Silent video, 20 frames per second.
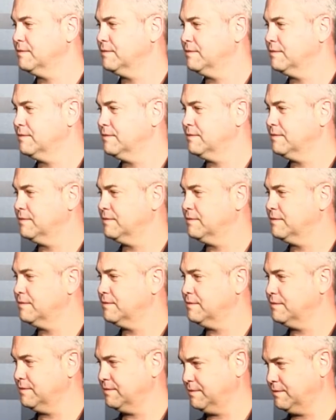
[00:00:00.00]

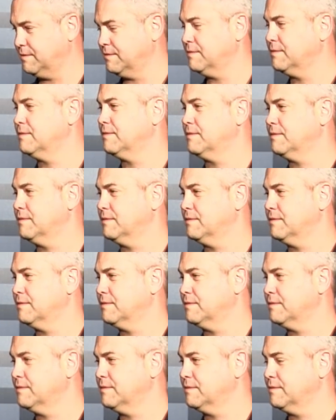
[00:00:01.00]

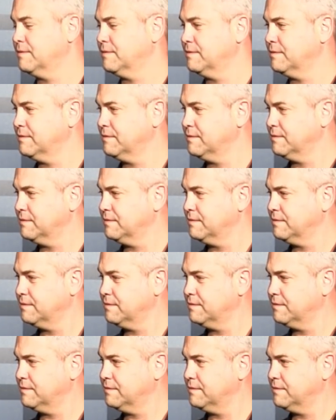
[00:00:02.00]

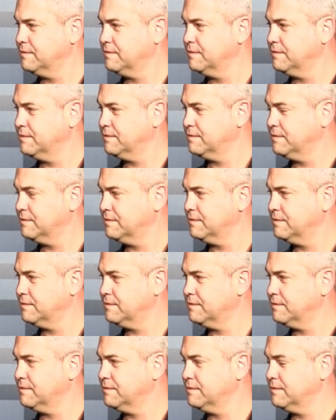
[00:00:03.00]

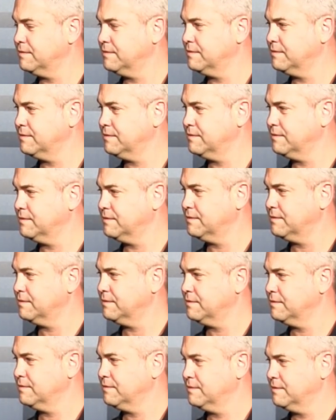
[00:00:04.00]

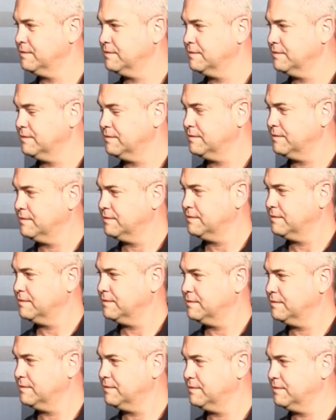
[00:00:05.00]

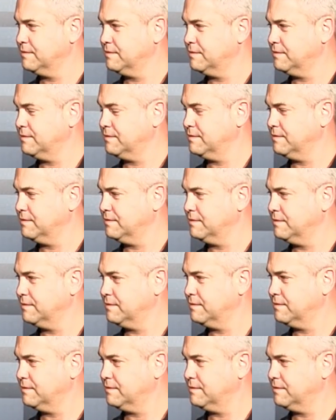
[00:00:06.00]

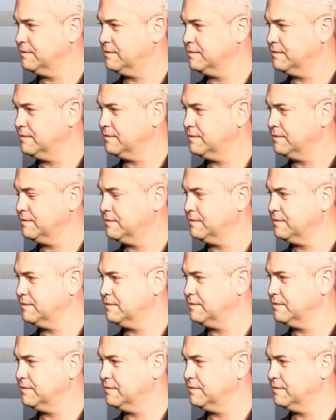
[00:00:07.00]
No words are spoken by the person on screen.